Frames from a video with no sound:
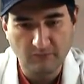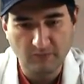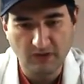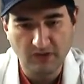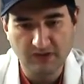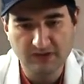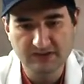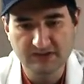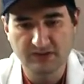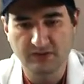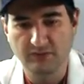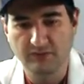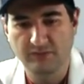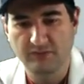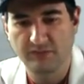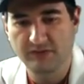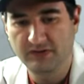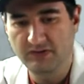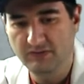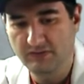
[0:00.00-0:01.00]
And so
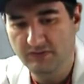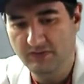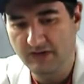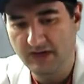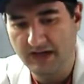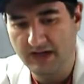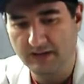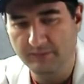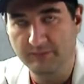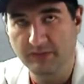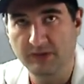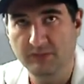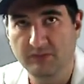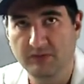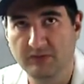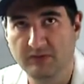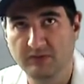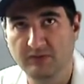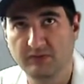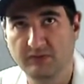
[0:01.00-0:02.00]
if we do that,
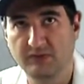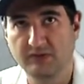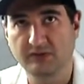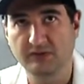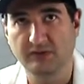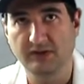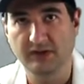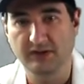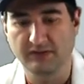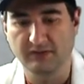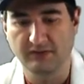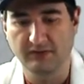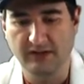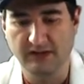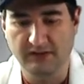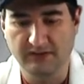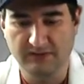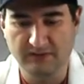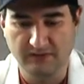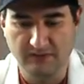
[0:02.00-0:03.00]
maybe it'll look like a
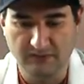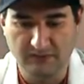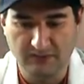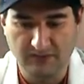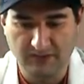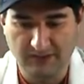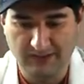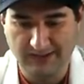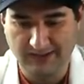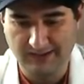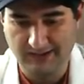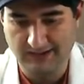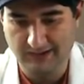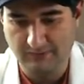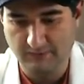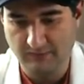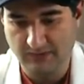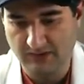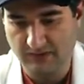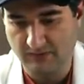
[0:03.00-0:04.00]
lantern in
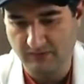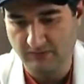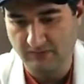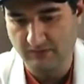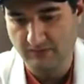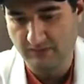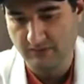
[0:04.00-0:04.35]
the middle